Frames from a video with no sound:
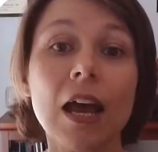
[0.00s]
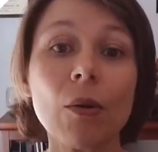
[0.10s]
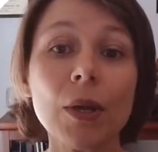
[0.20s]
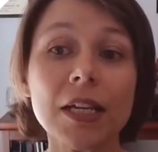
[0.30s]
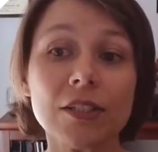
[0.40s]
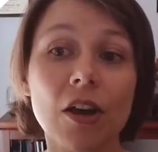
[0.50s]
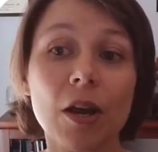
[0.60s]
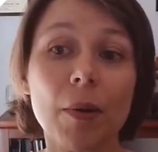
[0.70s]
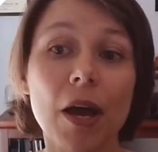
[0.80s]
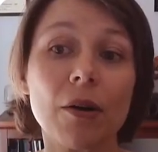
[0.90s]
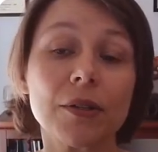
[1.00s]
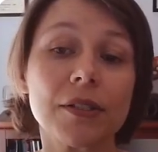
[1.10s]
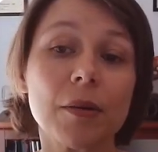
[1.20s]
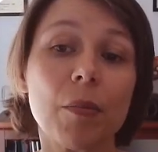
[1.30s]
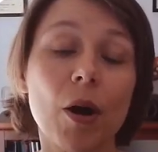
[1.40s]
Now we can talk about
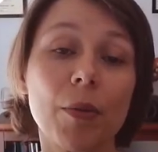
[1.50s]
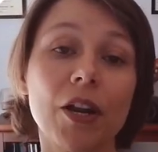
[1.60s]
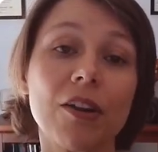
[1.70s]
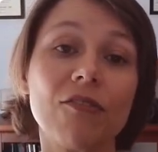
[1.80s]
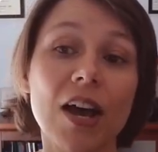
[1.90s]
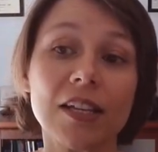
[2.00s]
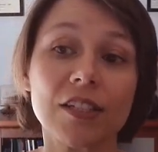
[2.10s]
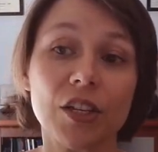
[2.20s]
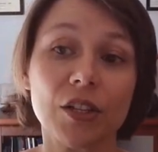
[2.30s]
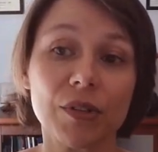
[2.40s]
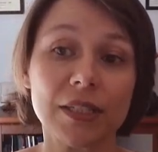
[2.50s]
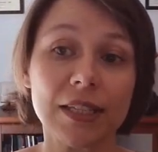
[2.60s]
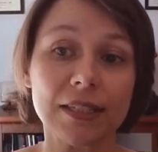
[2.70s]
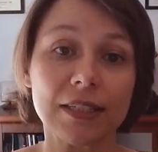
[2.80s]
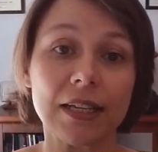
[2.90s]
pulmonary vascular
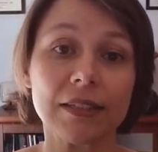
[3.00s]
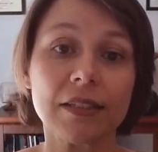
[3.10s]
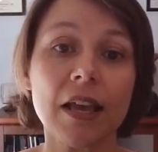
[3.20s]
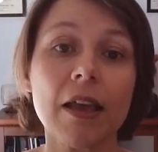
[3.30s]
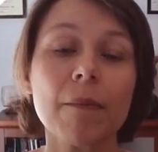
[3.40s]
resistance.